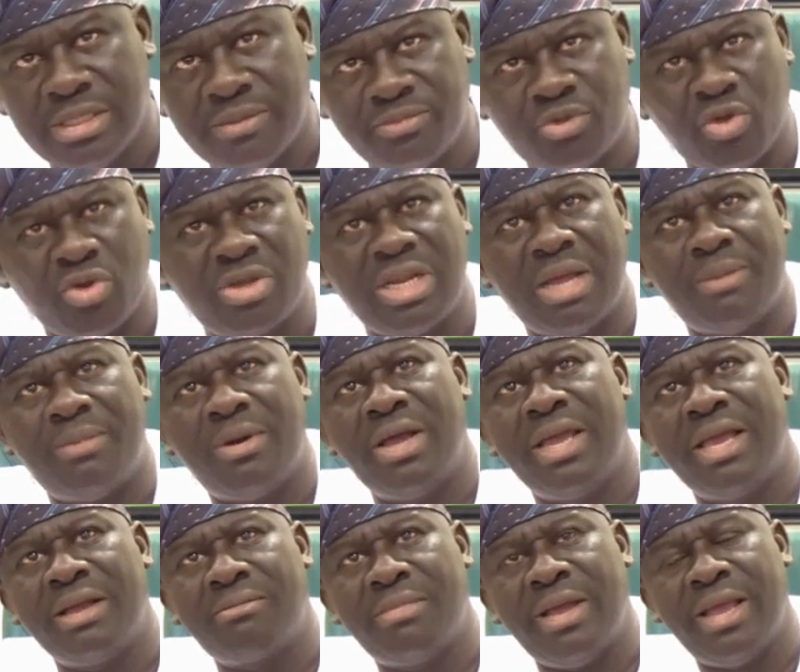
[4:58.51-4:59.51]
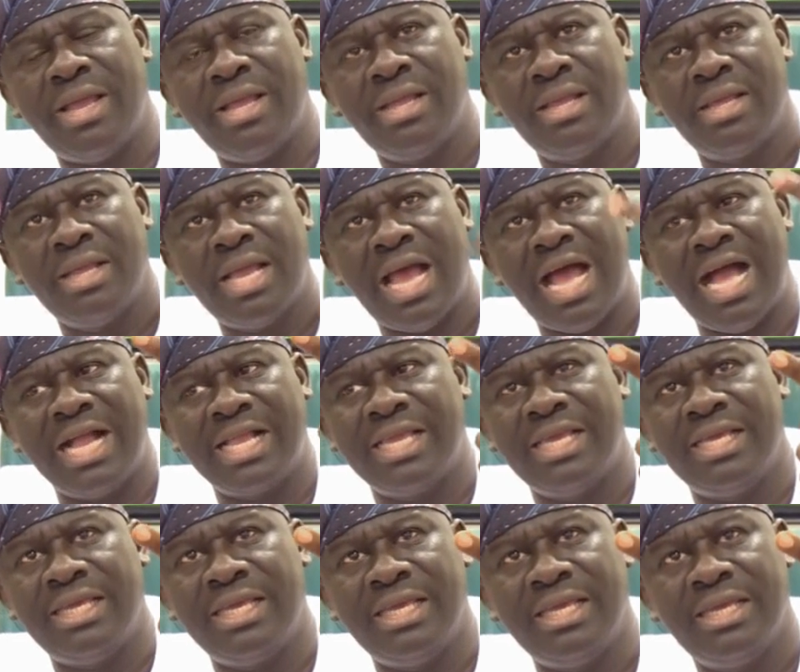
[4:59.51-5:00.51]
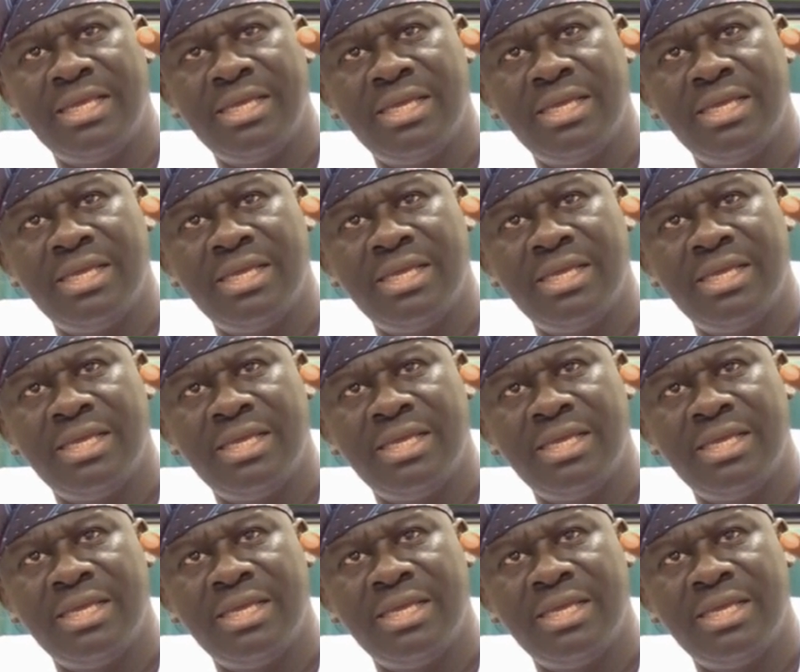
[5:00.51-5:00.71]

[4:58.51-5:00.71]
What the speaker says: I'm talking about Ekpe, Agege.